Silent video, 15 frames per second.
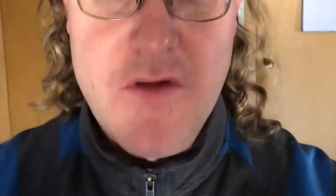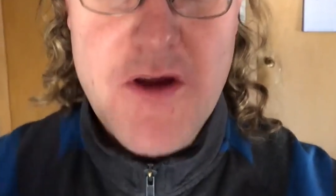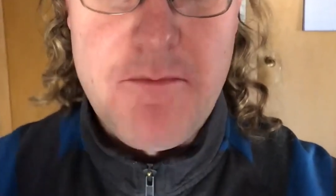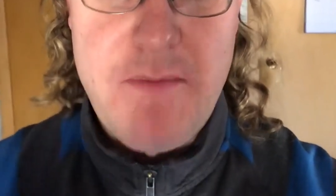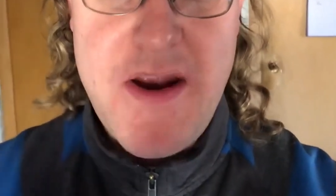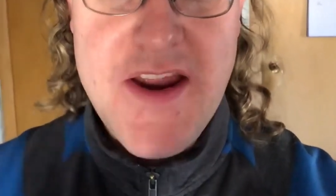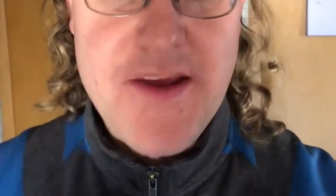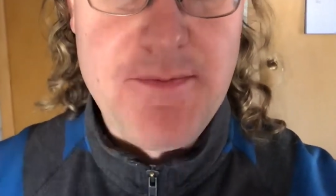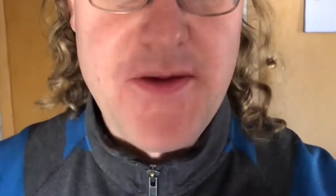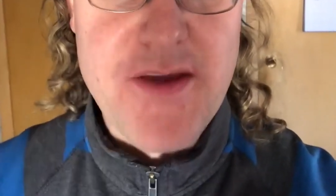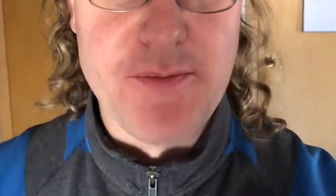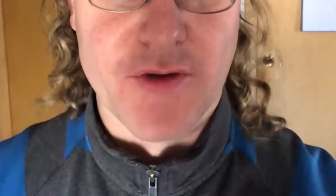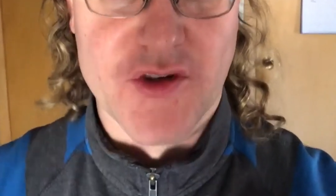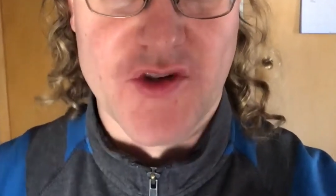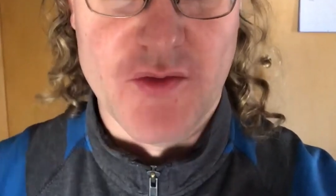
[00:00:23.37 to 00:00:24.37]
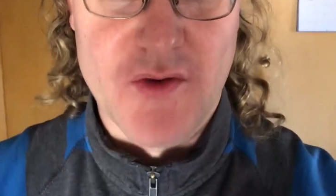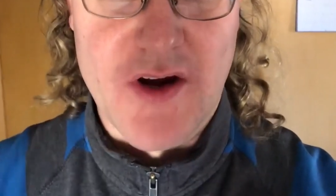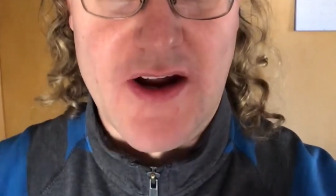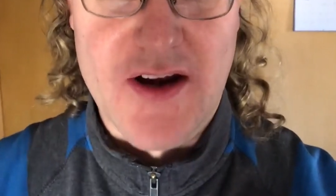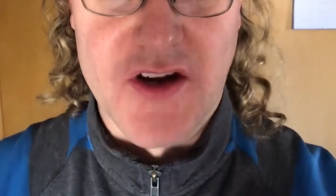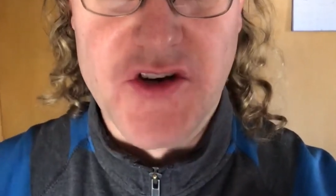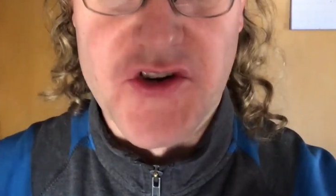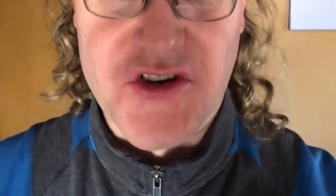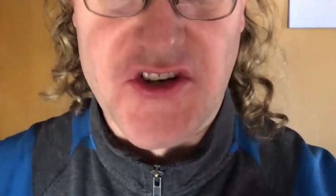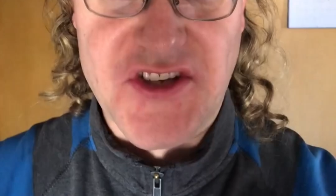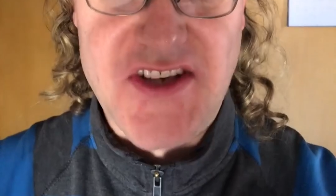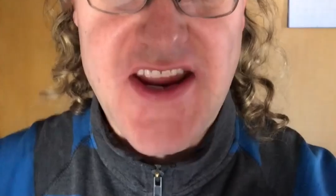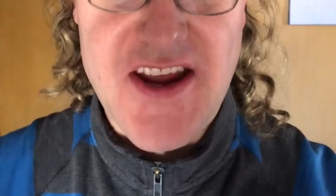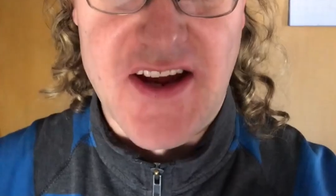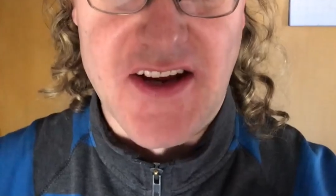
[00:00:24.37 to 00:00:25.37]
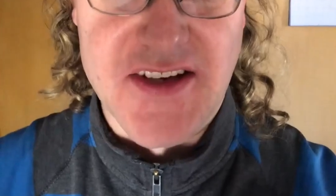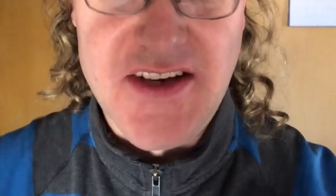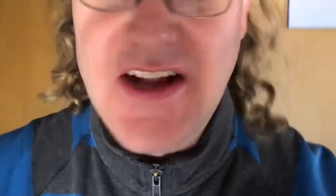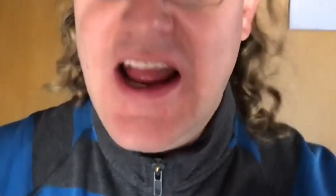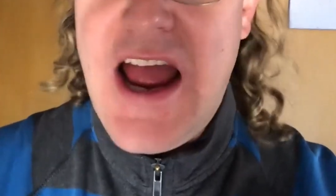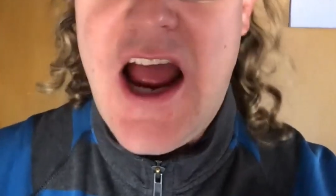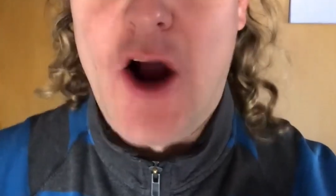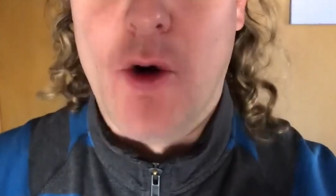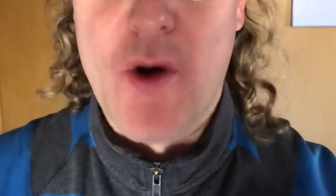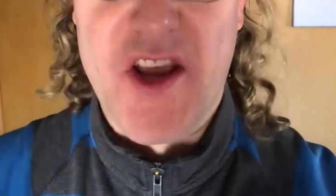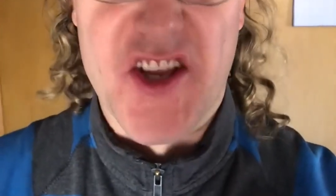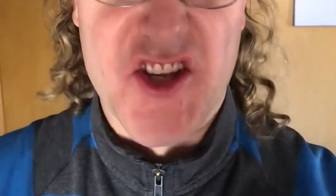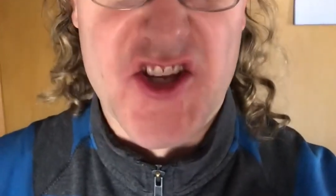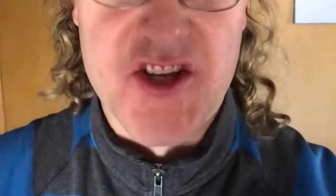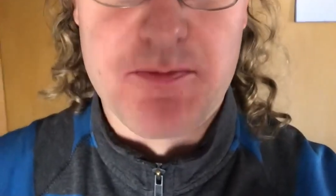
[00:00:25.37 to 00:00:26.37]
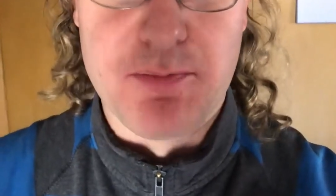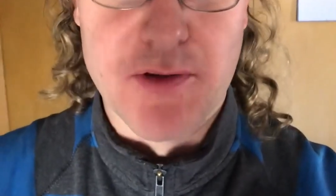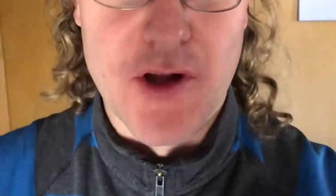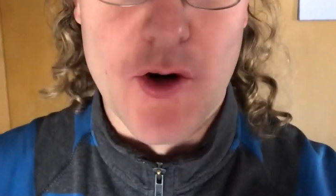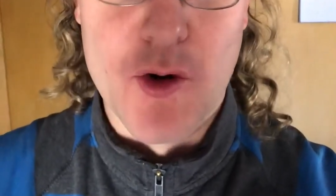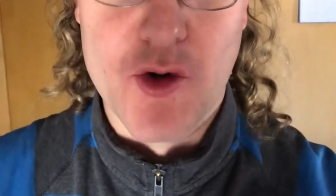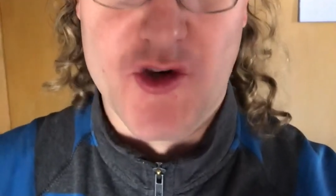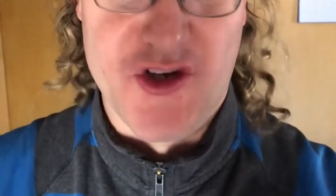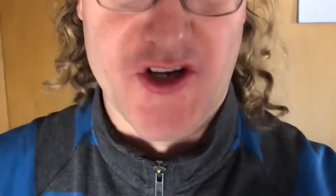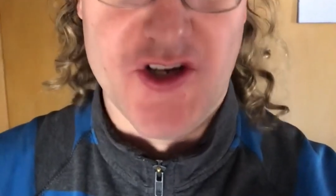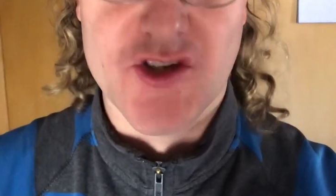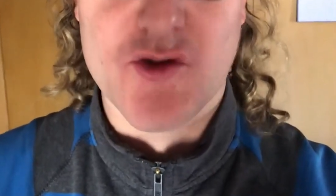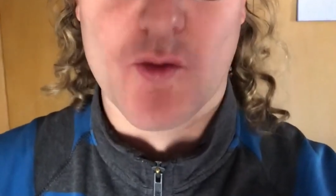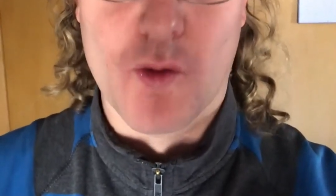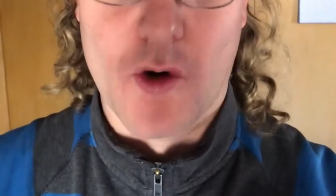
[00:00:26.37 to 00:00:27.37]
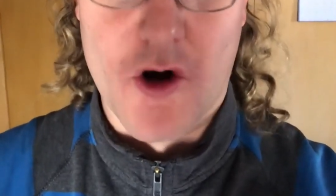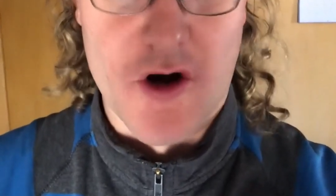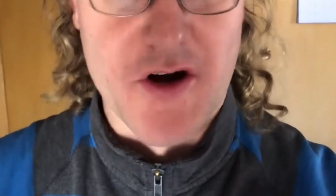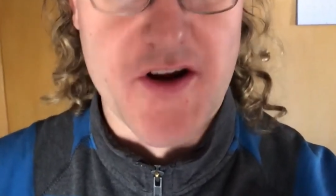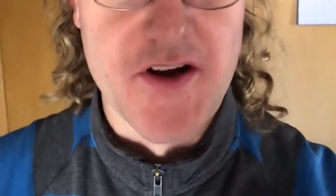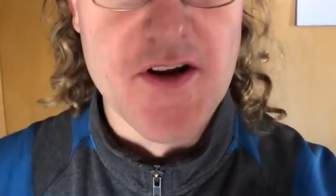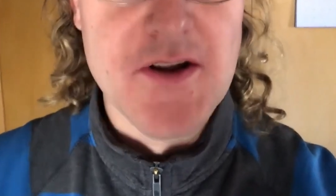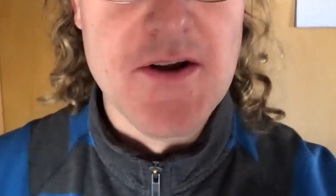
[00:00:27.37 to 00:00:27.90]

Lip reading: Many people do not understand how explosions work.